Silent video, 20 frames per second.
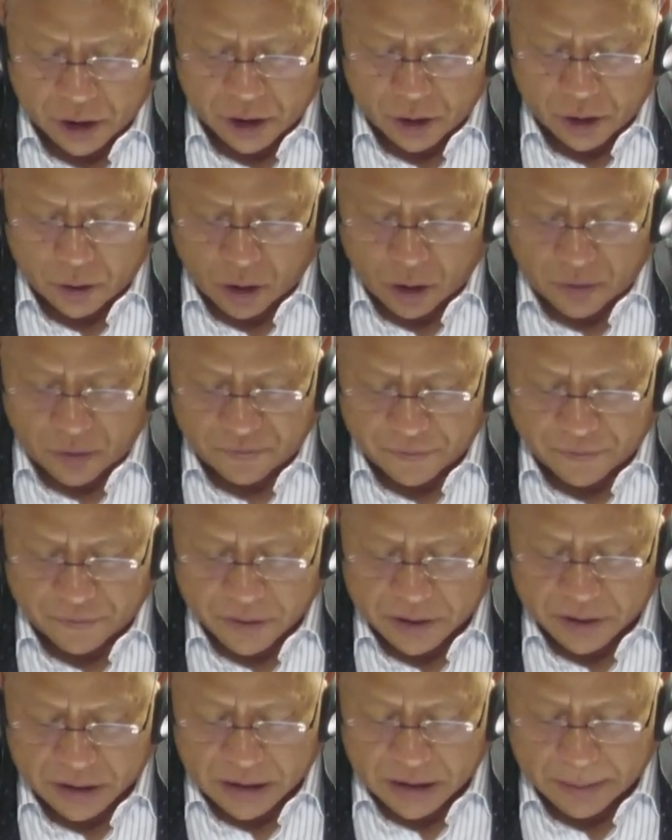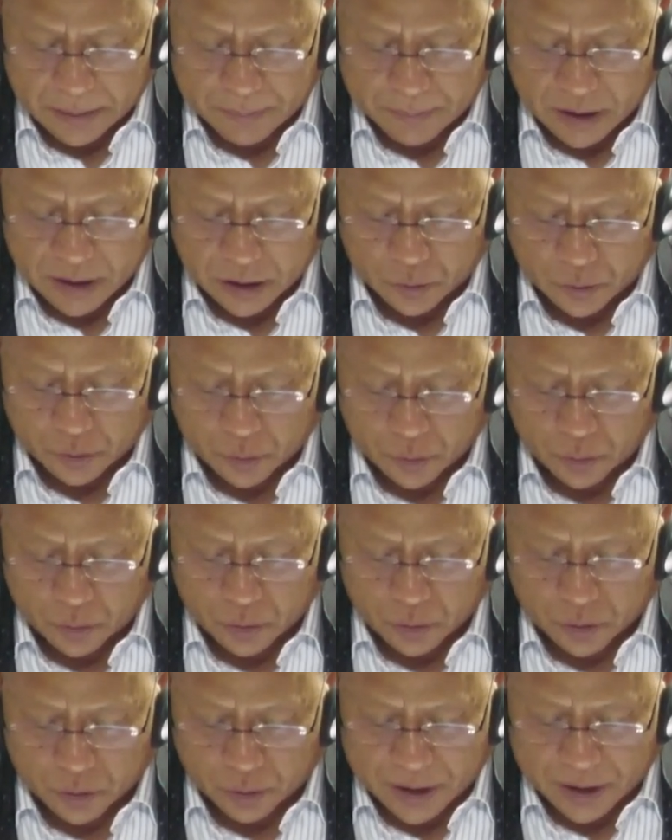on 1st December
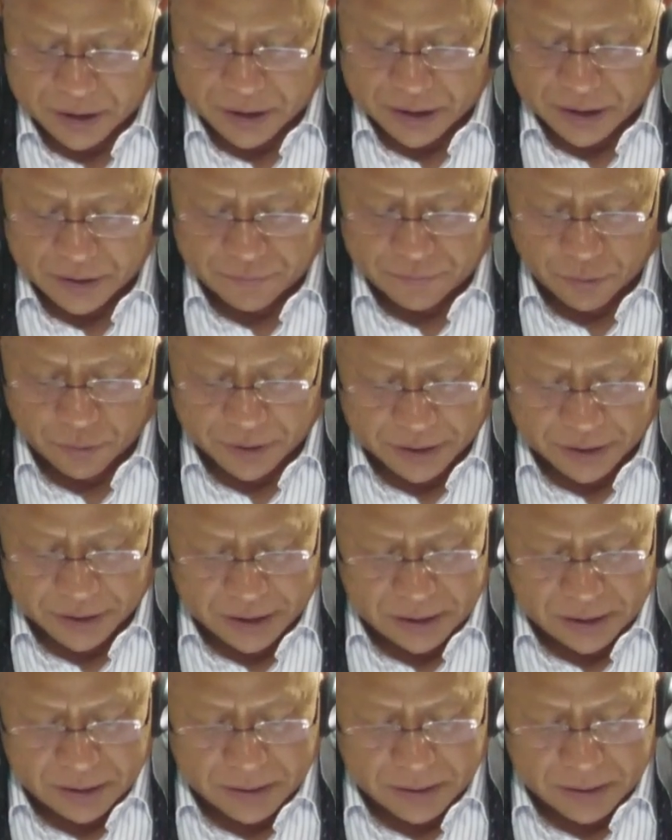2014.